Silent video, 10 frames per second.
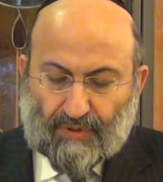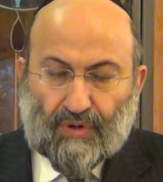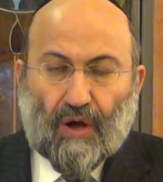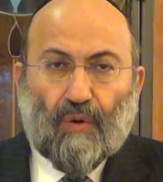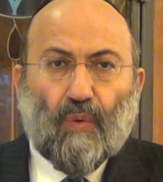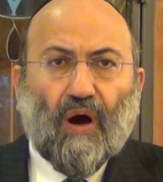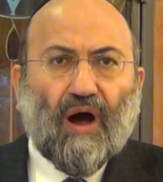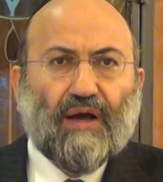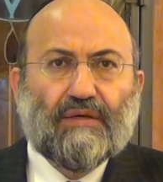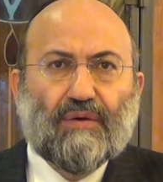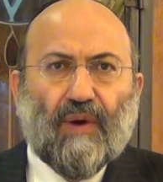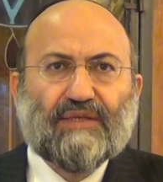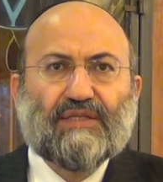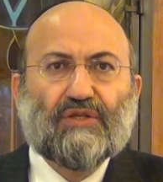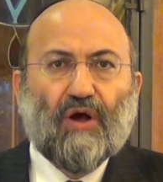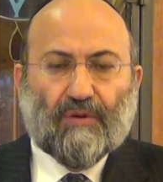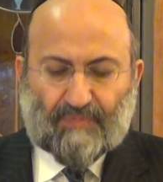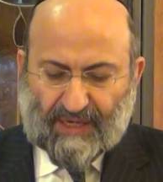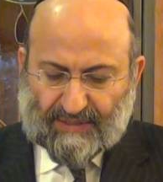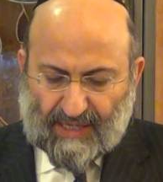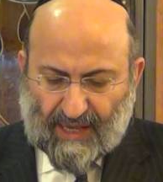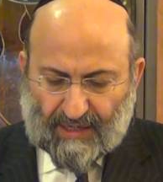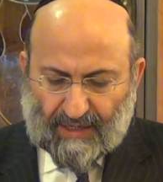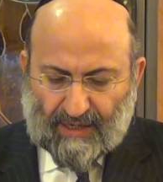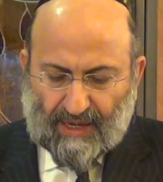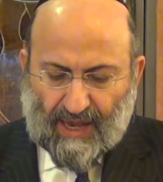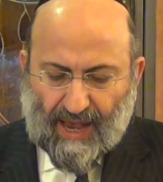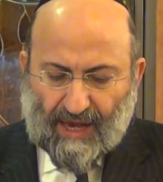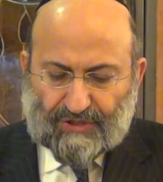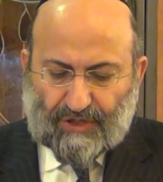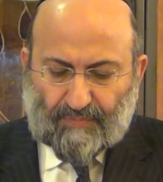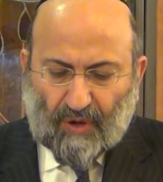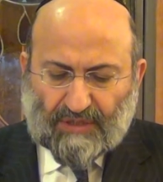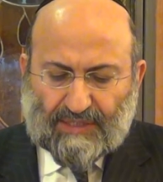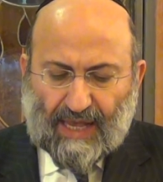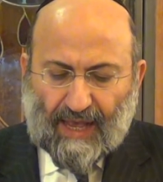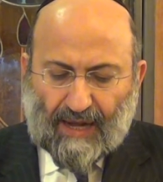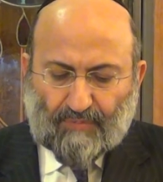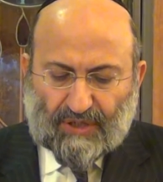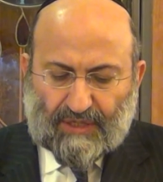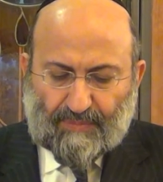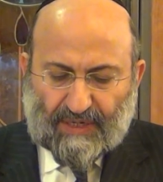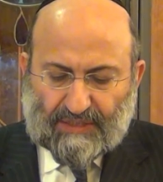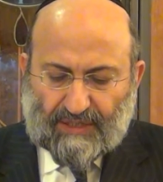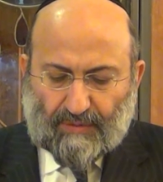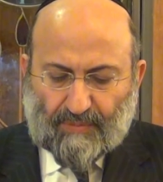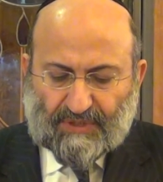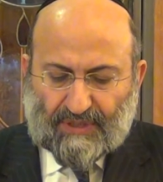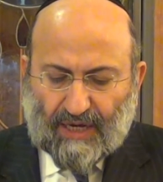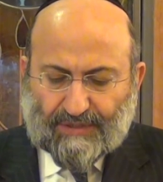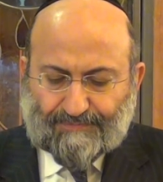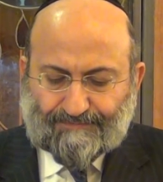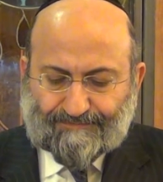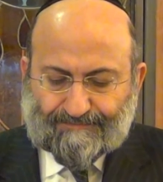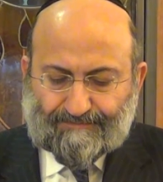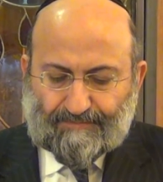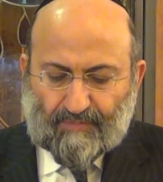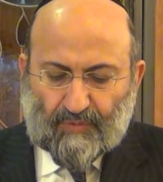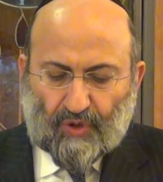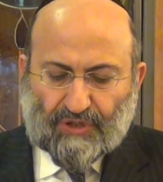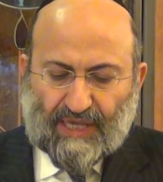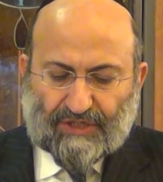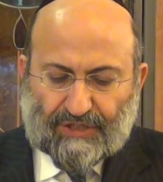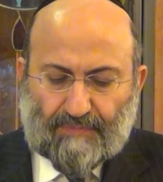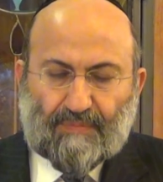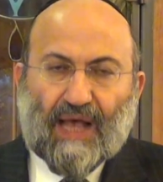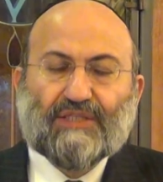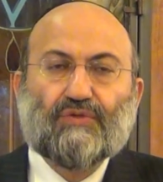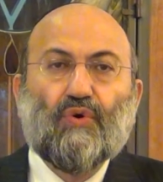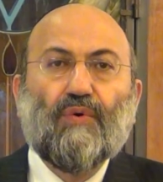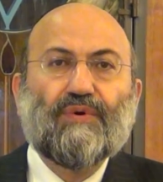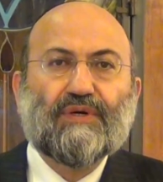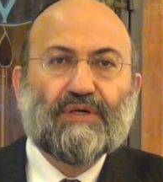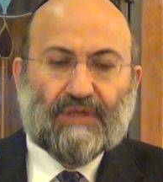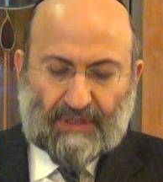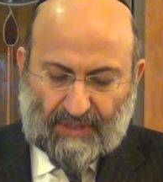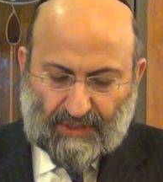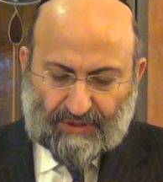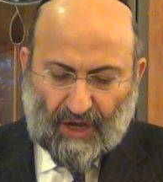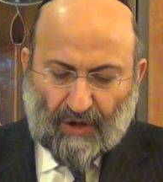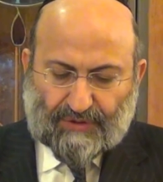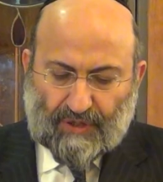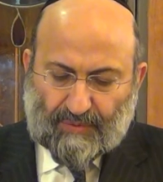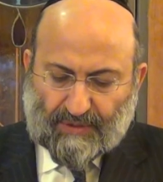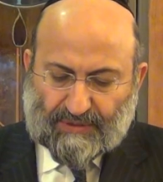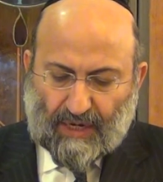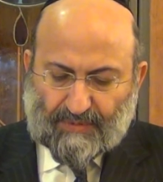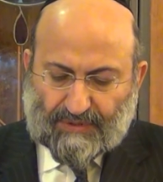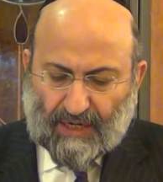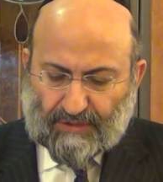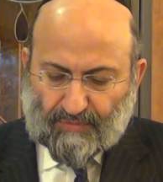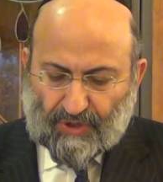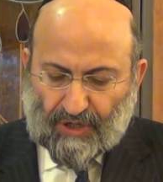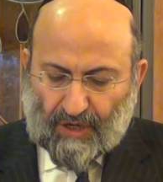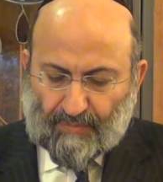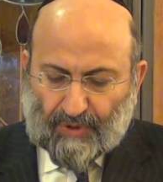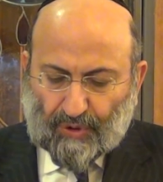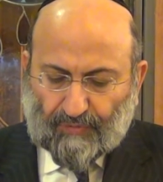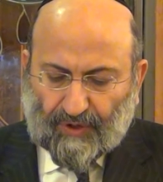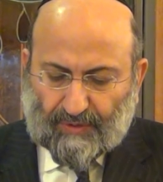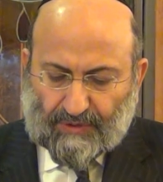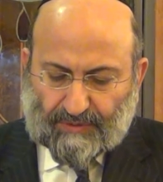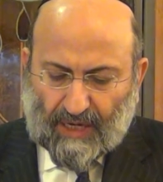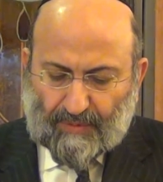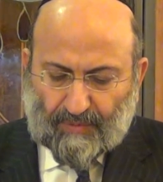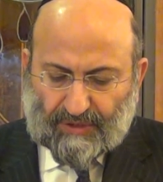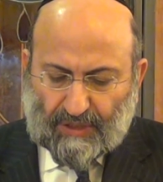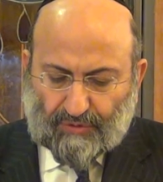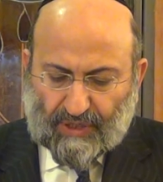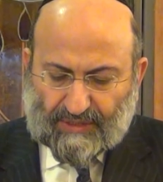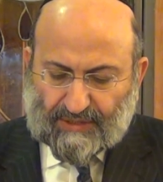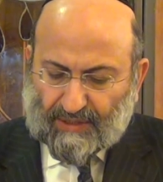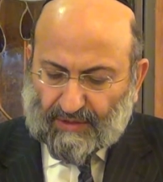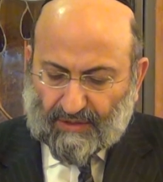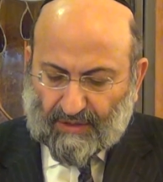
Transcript: Oh, why? Why is it called Pesach? Asher Pesach al Bateh ben Yisrael Mitzrayim. Because Hashem passed over the house of Mitzrayim. When he called Mitzrayim, Batenu Hitzir.